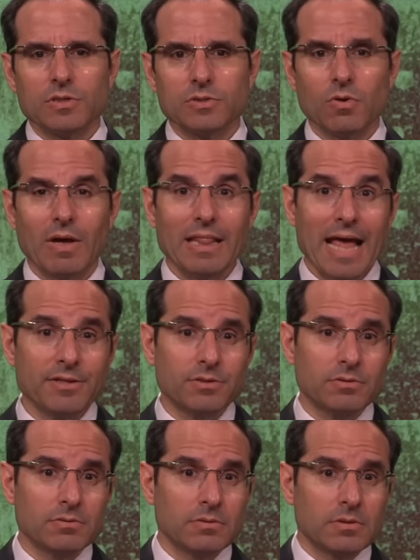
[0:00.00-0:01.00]
saw a
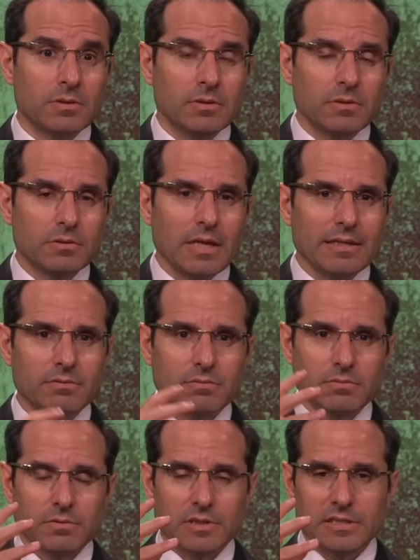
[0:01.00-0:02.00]
ladder
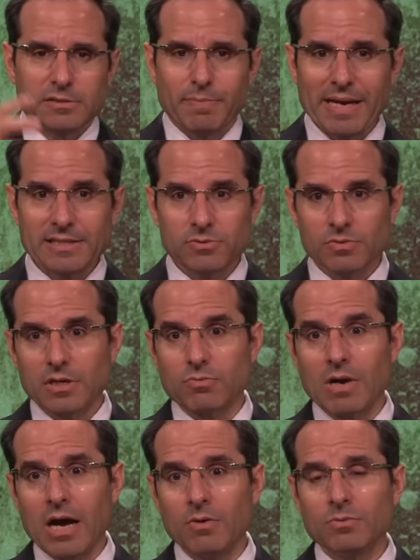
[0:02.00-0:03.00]
that is based on the
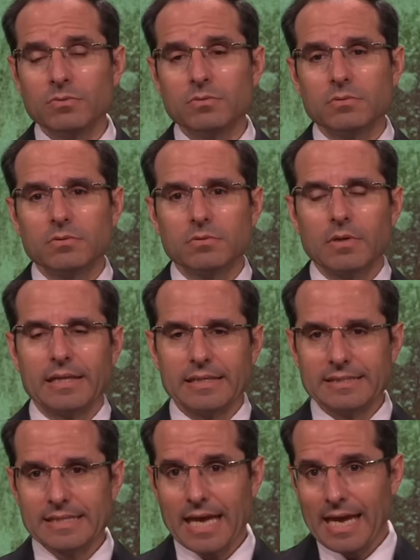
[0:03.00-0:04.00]
ground, and
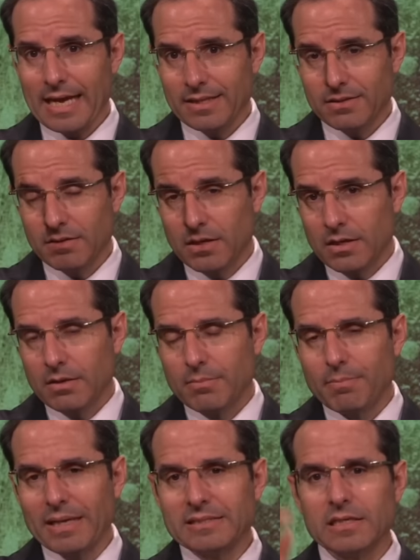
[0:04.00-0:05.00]
its head
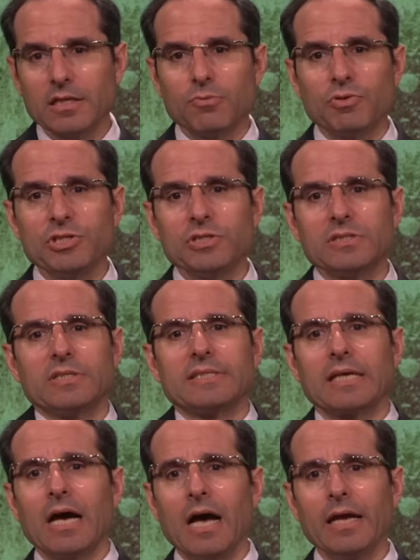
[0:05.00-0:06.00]
basically reaches the
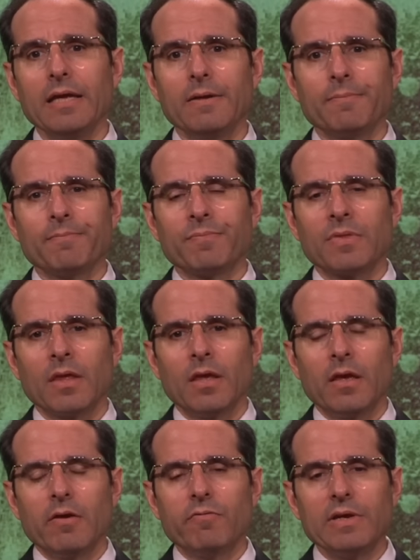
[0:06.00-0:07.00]
sky.
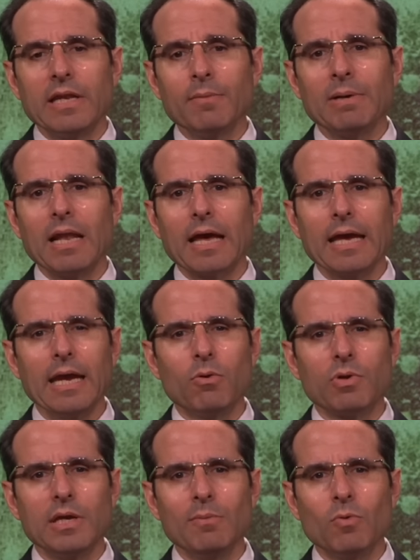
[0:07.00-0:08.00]
And
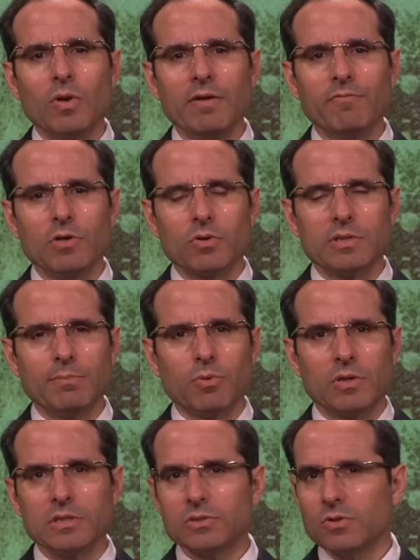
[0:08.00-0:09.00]

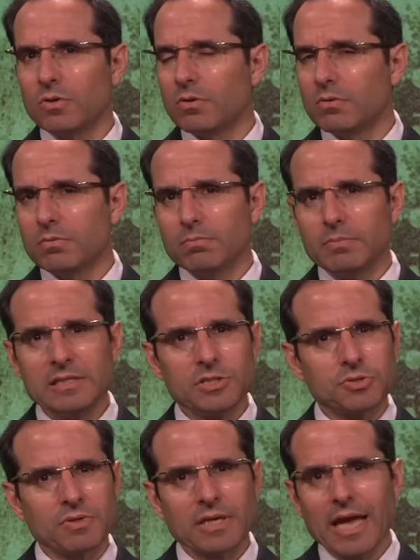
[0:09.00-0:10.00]
he saw
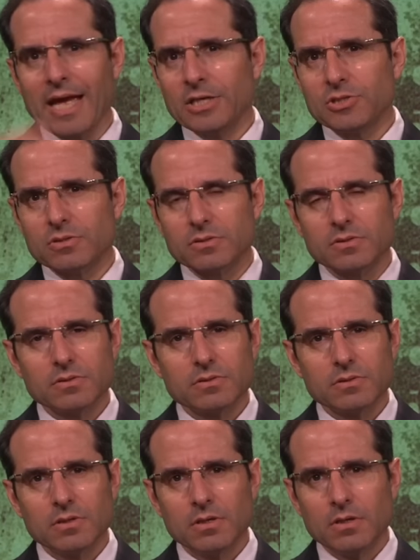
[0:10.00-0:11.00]
ministering angels
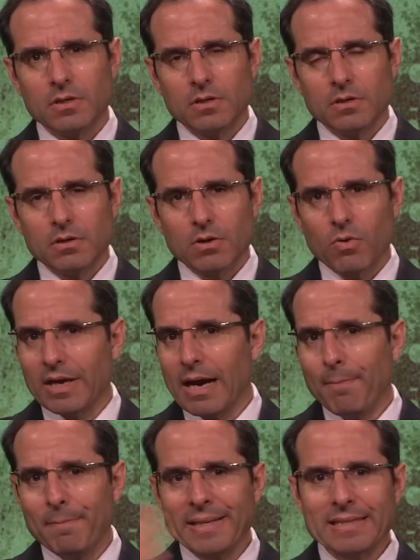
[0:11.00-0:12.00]
going
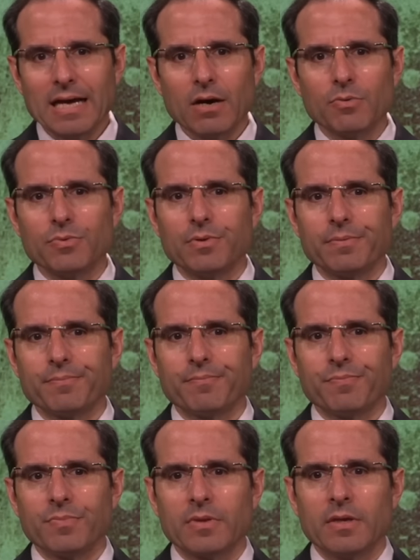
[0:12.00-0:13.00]
up and down.
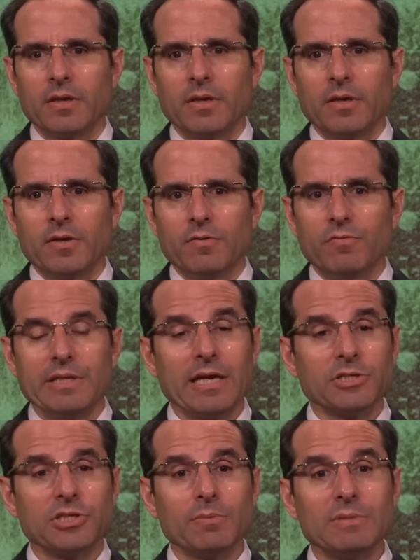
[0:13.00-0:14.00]
And
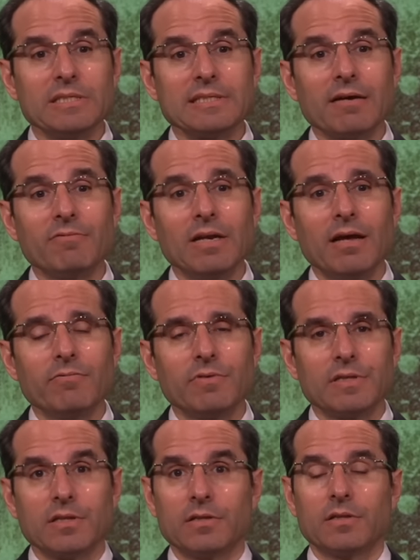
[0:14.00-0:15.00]

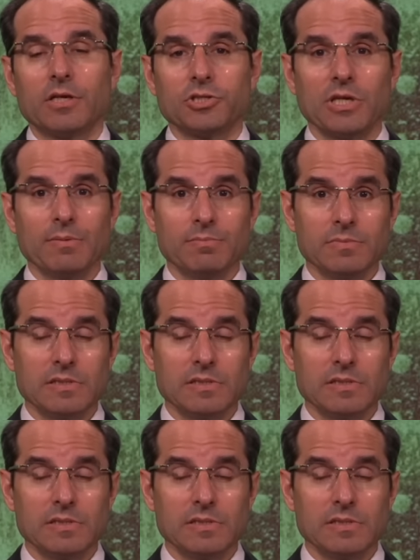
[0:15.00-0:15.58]
Hashem